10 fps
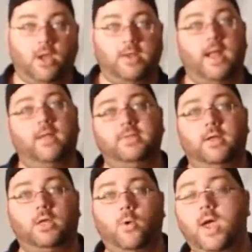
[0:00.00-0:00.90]
You're not out there
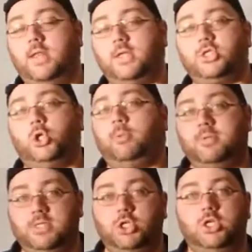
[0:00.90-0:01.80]
to go ahead and assault a
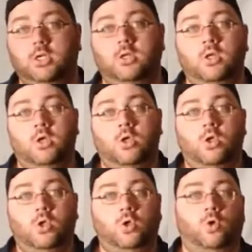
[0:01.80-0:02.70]
position.
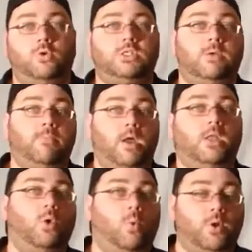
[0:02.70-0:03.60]
You're
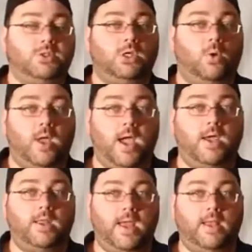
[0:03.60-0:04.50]
somebody who wants to go
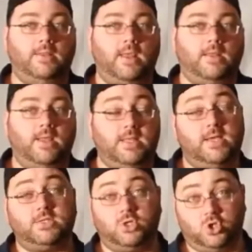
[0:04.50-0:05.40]
ahead and the idea
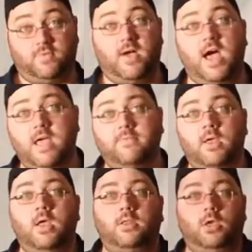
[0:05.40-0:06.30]
is to survive,
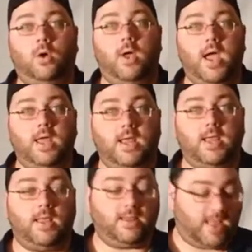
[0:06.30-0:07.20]
to go ahead
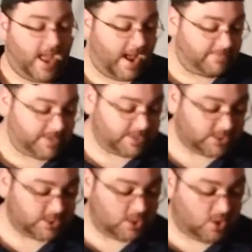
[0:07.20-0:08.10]
and have
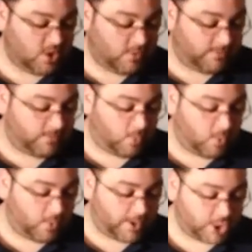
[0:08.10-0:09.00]
this
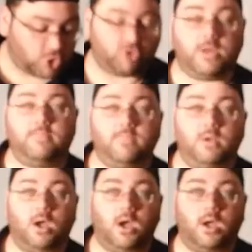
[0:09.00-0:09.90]
for extreme
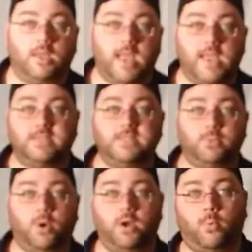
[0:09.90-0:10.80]
cases
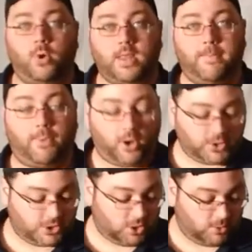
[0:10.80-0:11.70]
where that
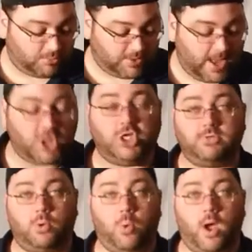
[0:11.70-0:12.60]
personal protection is
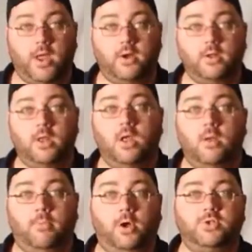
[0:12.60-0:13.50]
required,
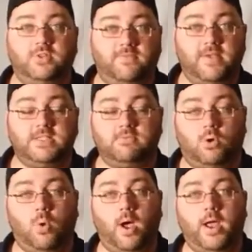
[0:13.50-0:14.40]
personal defense is
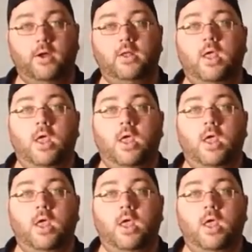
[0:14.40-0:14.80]
required.